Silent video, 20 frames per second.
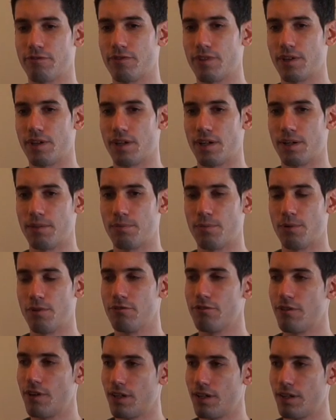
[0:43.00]
a
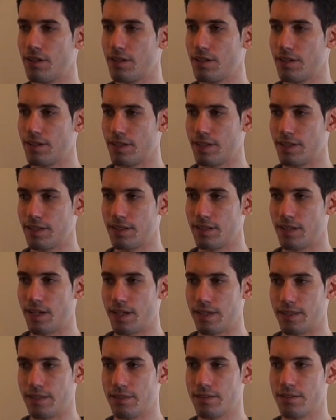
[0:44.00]
profile and
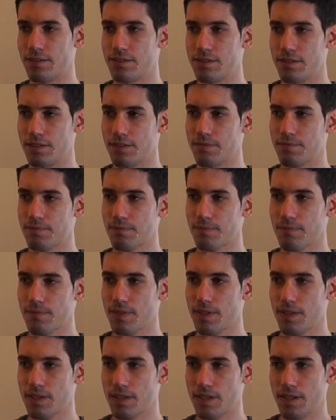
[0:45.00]
identity
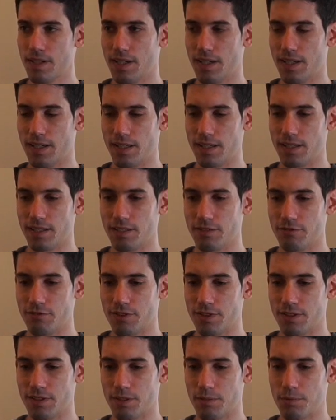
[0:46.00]
and
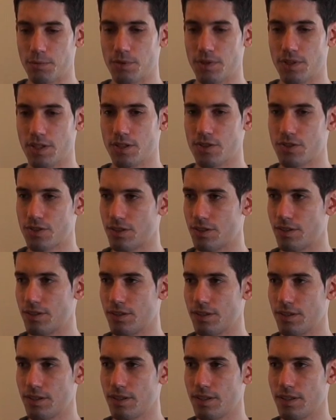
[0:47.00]
even
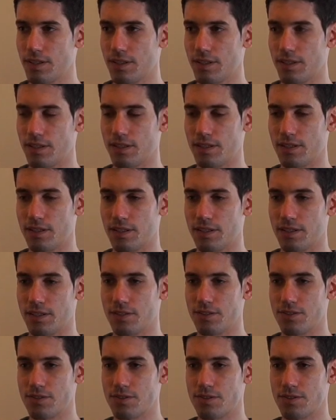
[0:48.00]
reputation in uh,
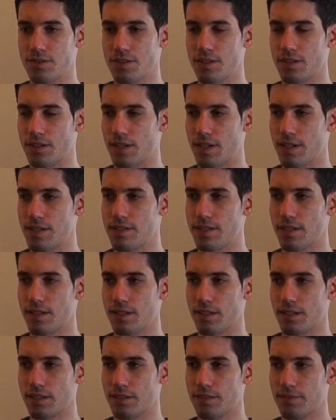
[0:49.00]
this decentralized
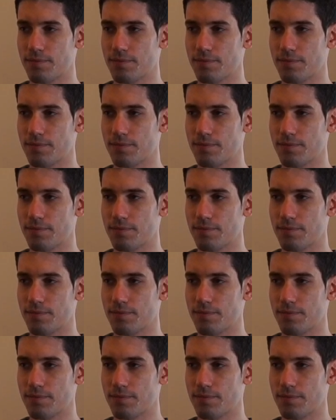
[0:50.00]
setting.